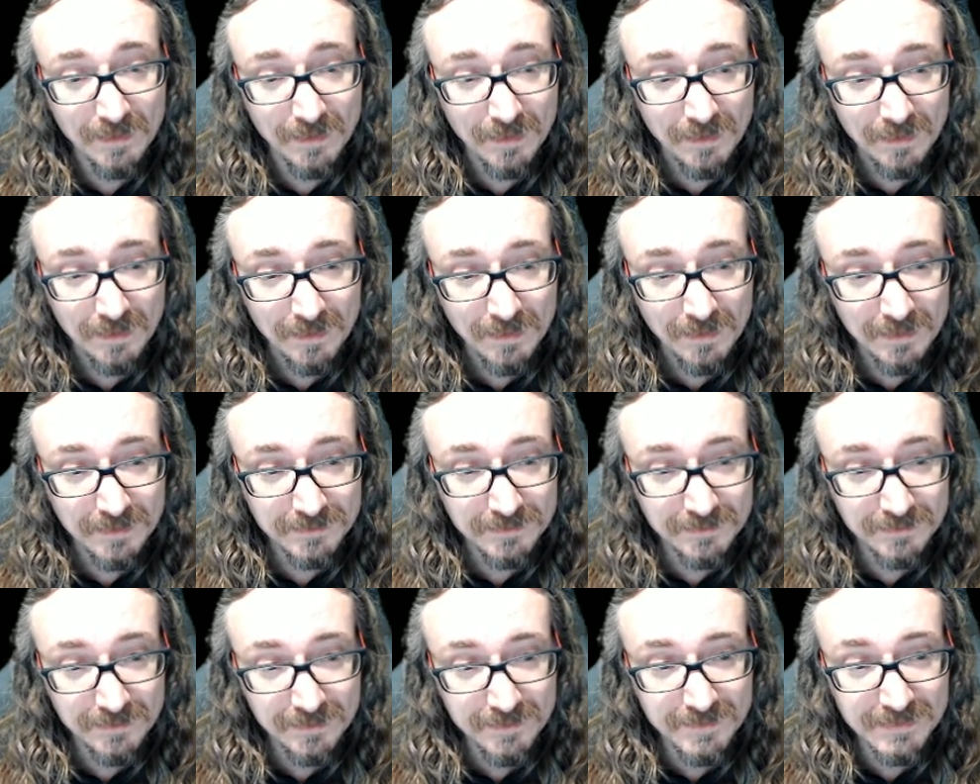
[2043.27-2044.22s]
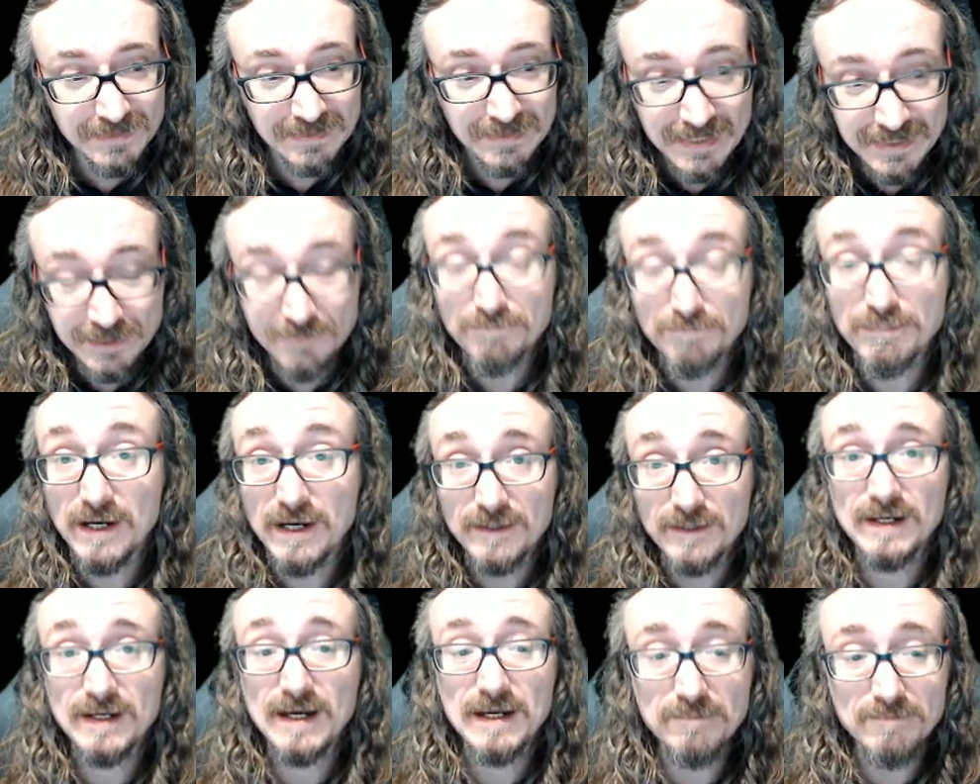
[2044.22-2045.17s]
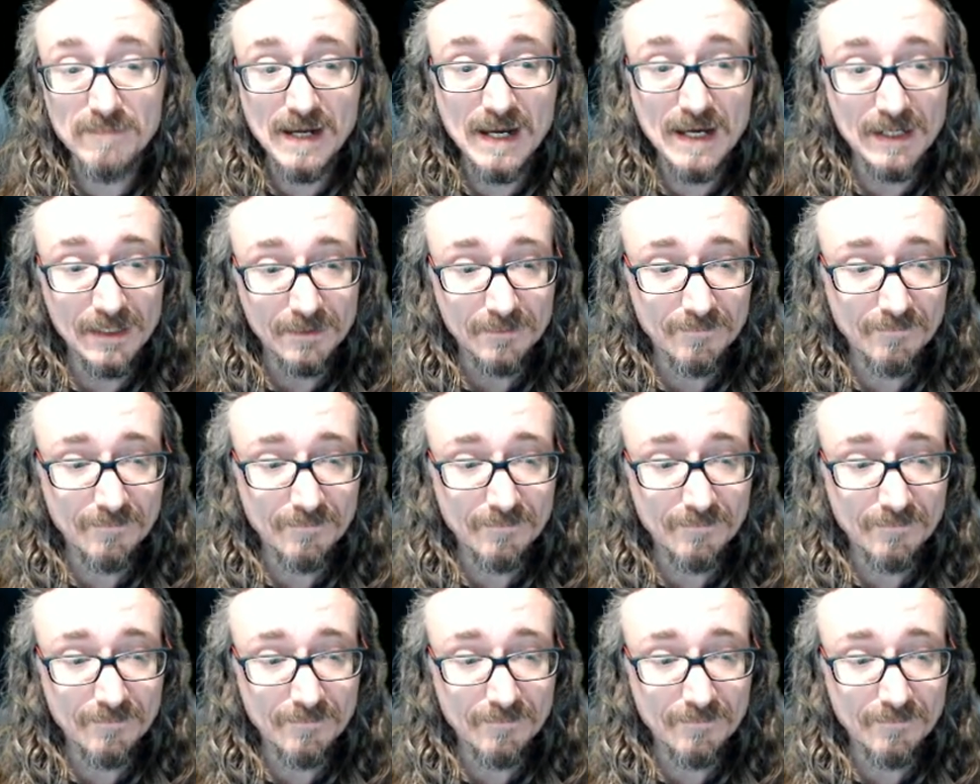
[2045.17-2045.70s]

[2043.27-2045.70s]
Uh, so that you would say that's a paradigmatic